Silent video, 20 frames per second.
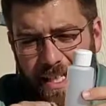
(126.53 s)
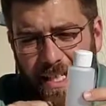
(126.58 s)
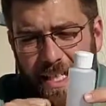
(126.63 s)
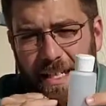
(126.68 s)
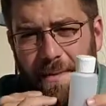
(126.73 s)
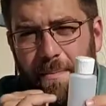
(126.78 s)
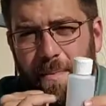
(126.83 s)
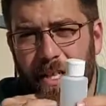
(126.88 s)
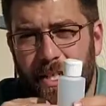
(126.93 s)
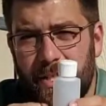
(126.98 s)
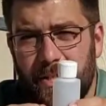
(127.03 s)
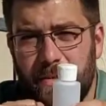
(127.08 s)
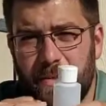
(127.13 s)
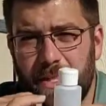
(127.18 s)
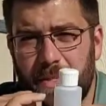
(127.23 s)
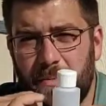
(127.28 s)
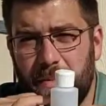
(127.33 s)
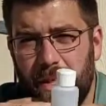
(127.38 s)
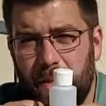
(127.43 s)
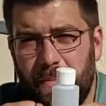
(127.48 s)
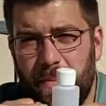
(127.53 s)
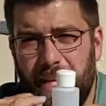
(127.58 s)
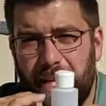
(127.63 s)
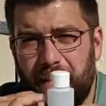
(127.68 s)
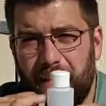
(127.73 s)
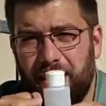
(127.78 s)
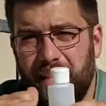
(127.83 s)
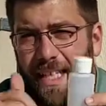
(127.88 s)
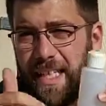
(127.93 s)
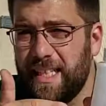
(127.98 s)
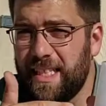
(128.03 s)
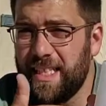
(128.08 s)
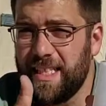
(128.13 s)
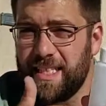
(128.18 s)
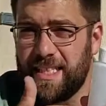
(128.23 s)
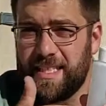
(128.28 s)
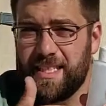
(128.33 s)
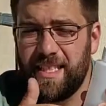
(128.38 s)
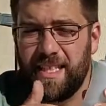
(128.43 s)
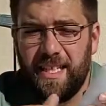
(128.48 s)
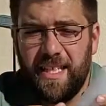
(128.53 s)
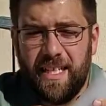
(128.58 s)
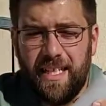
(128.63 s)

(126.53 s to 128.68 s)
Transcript: and measure a small bottle like this,